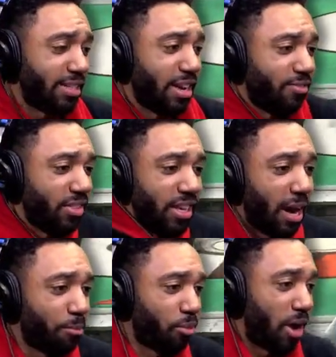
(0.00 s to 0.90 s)
definitely,
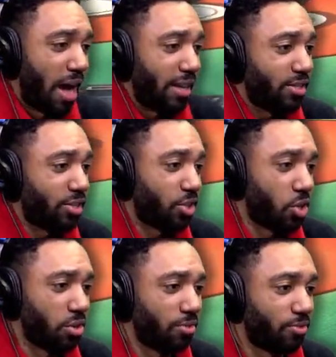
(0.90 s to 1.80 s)
I'm, pro I
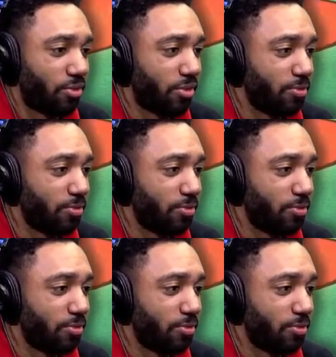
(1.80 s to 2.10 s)
deserve,